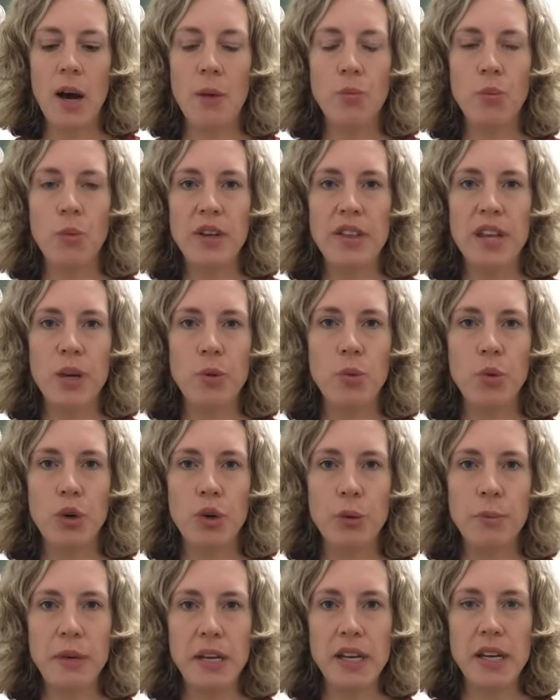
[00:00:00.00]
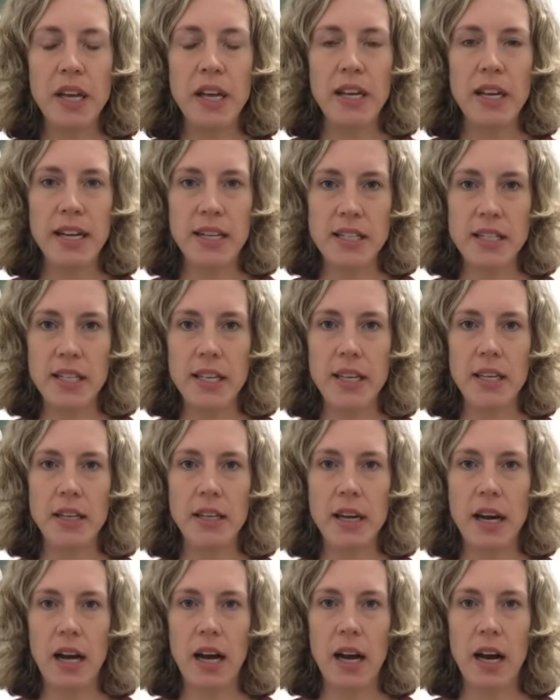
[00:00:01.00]
when they want to be
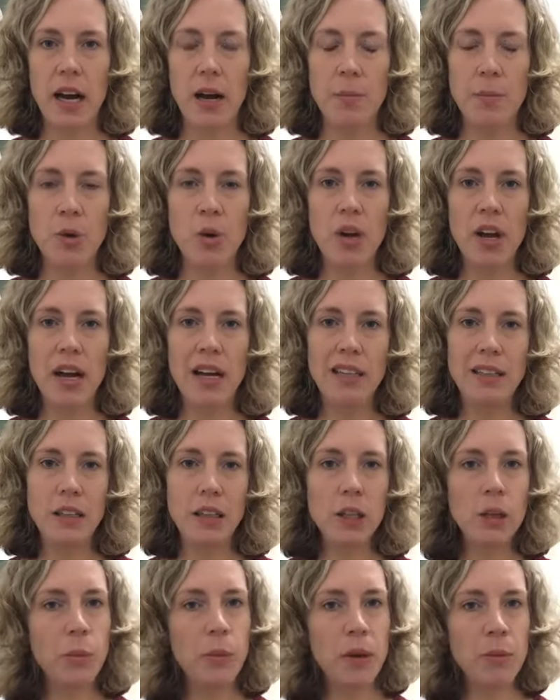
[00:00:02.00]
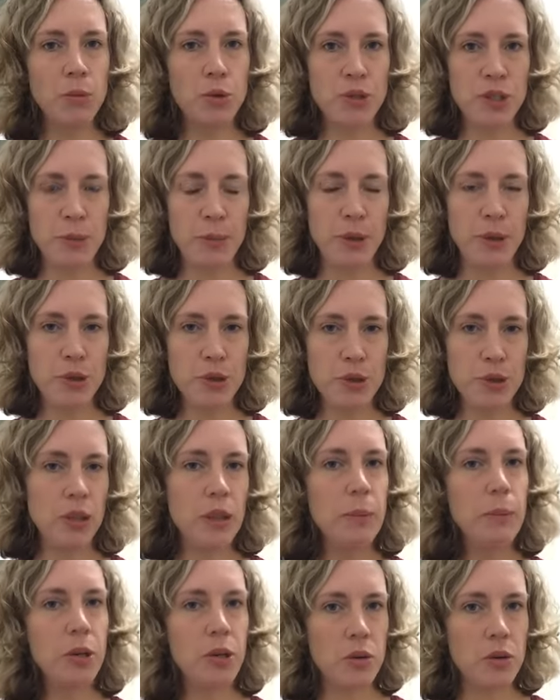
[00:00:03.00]
connecting a little bit more spiritually,
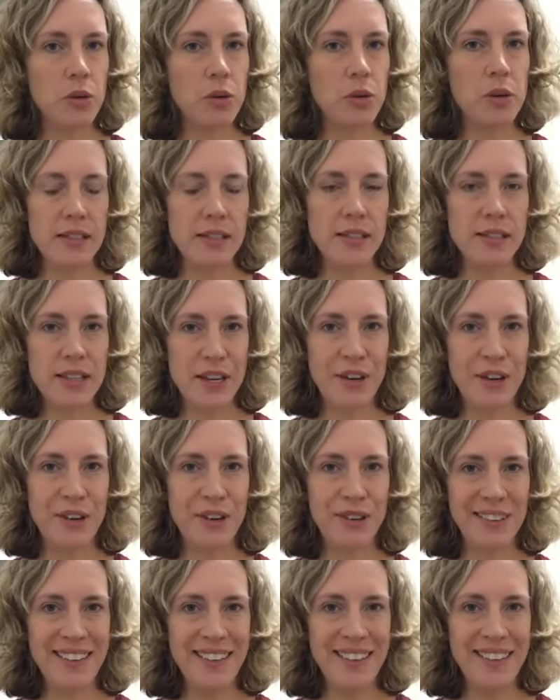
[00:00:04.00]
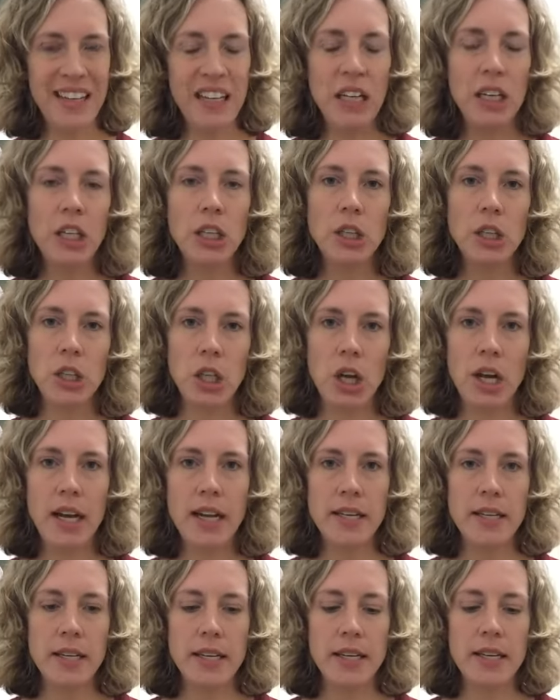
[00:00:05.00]
but not necessarily.
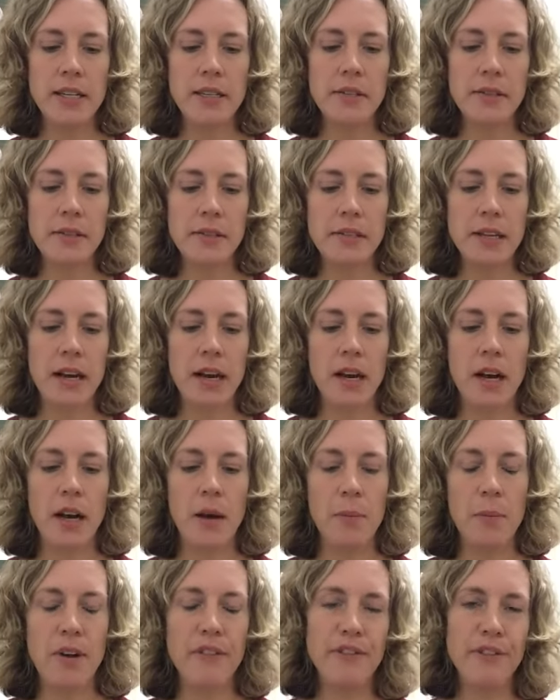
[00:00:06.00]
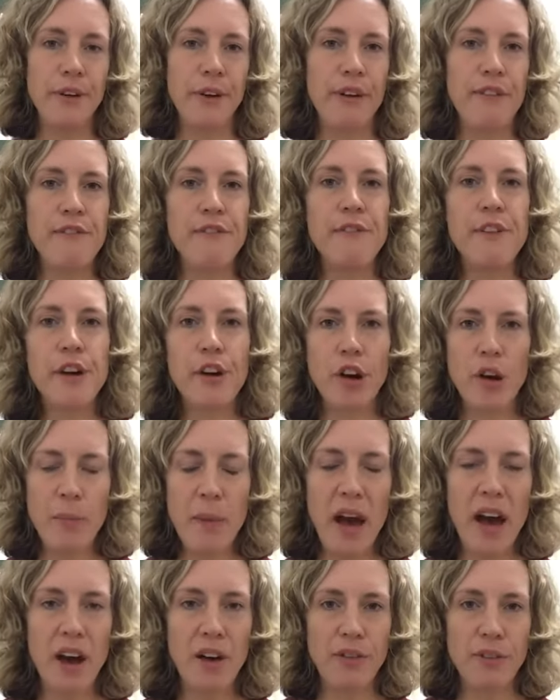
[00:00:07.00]
Light is a very, very
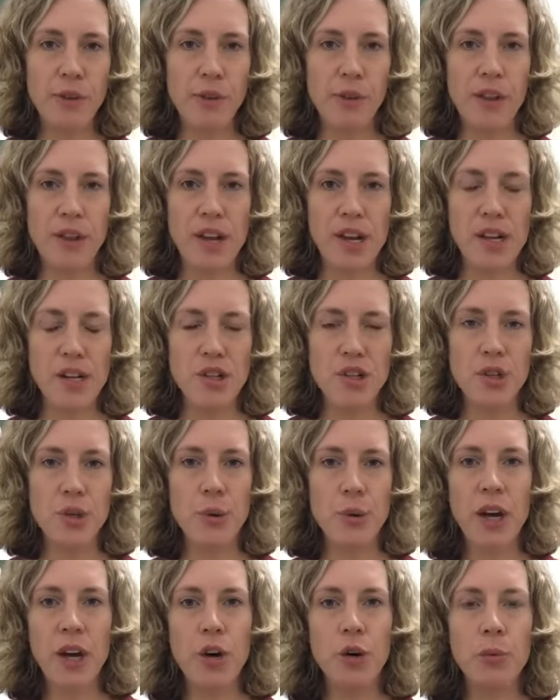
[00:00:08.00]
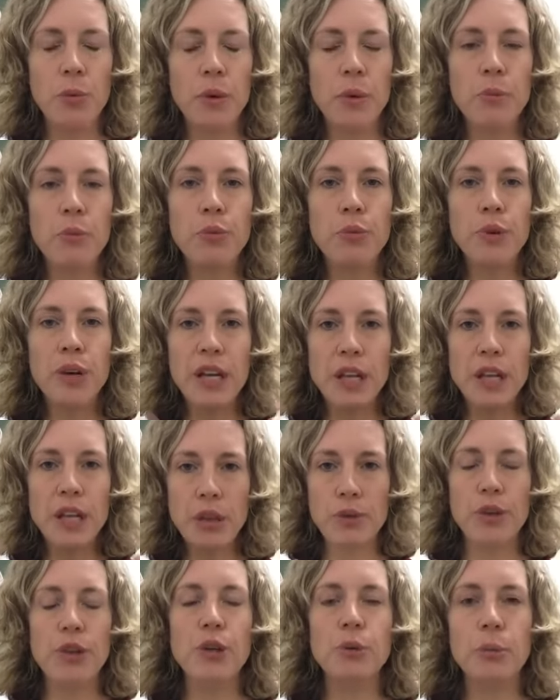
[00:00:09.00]
powerful thing to help bring
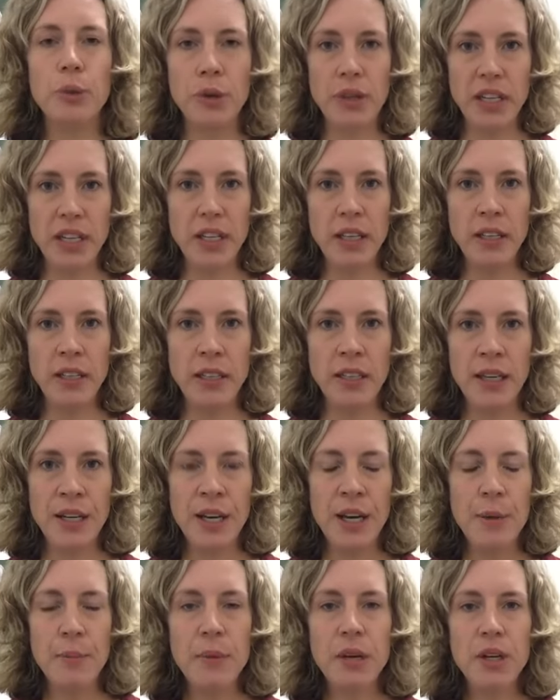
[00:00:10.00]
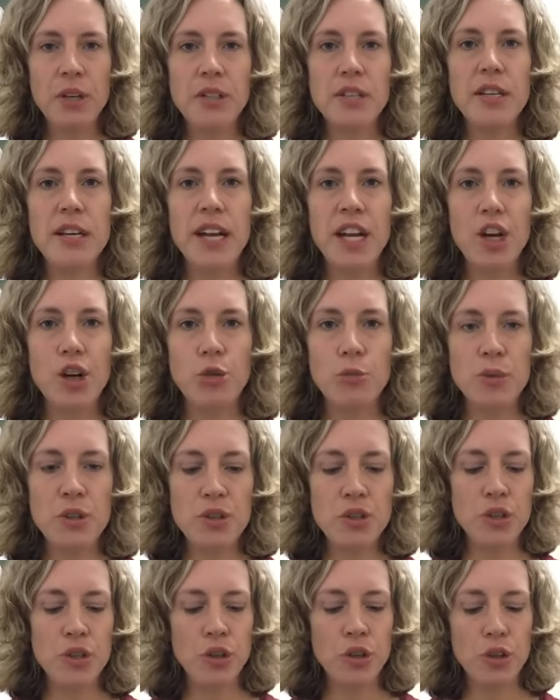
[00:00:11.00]
through your body, because it helps
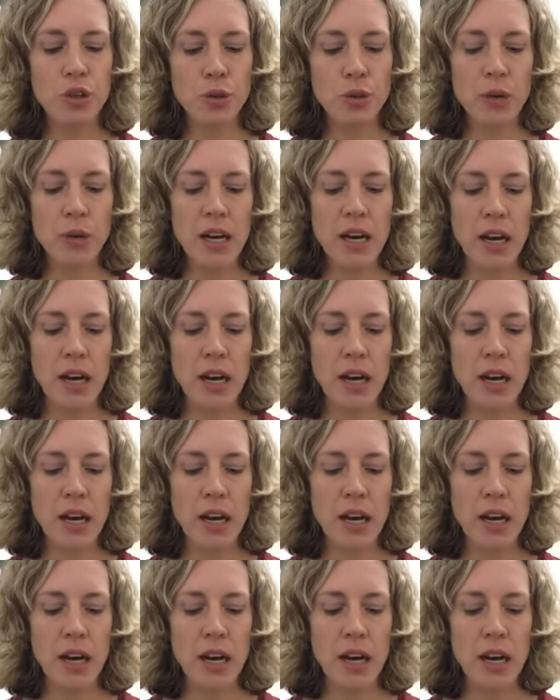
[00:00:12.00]
to